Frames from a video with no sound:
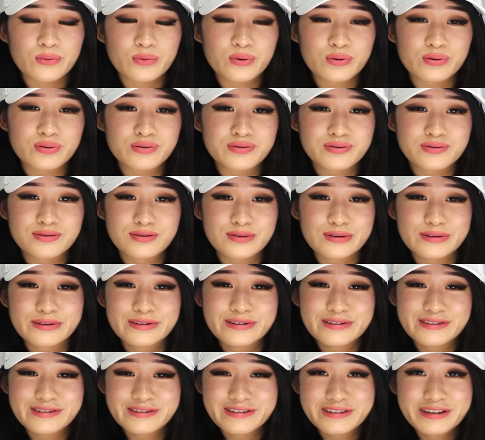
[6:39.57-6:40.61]

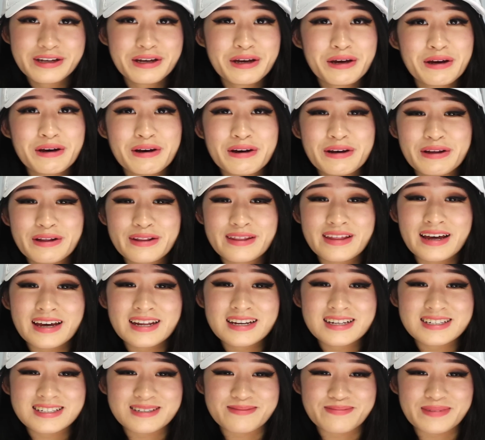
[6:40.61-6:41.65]
Oof.
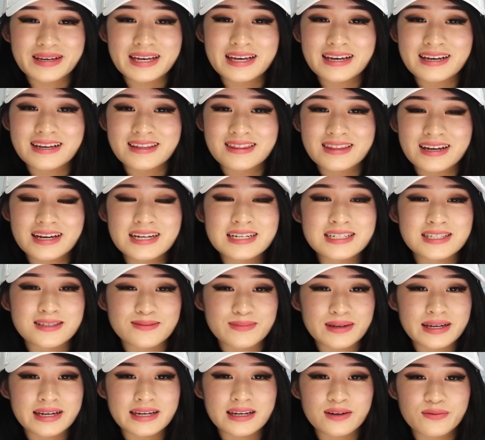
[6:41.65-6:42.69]
That is mean. That
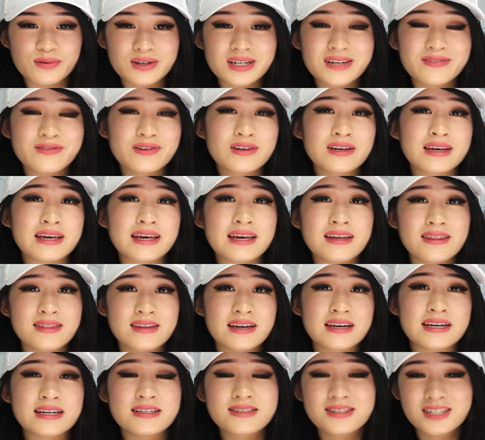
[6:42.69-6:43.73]
is mean. What if you hit
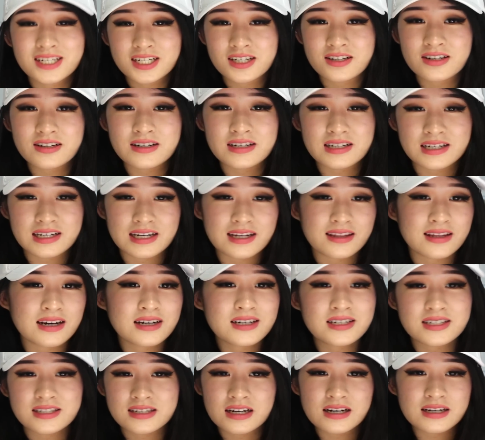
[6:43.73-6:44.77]
their insecurity?
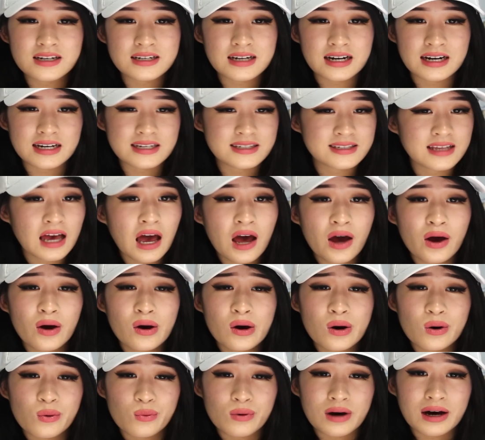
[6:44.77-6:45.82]
That is not nice.
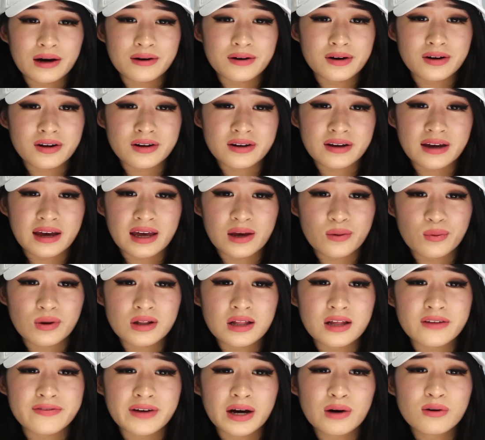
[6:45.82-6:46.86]
Wow, okay.
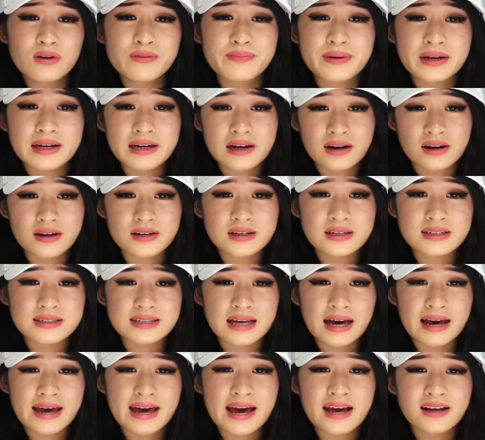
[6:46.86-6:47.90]
Well, if I were being honest,
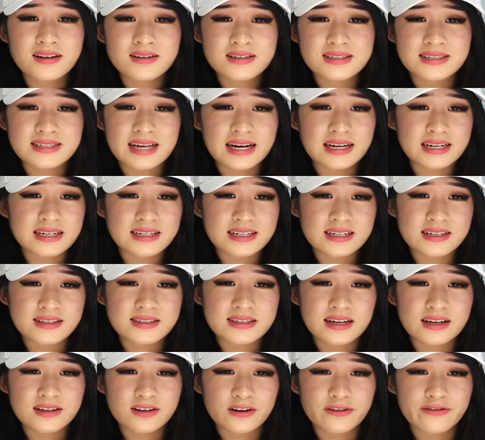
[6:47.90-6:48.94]
I hate your saggy
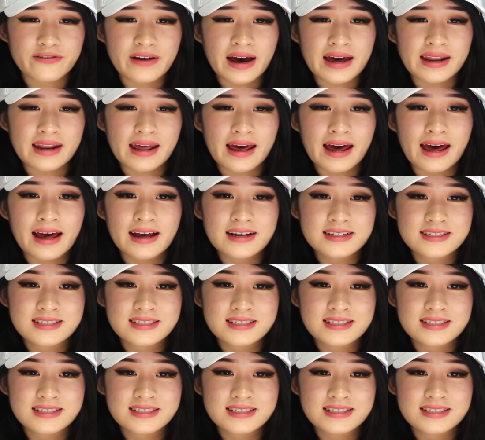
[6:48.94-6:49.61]
tits and your fat ass.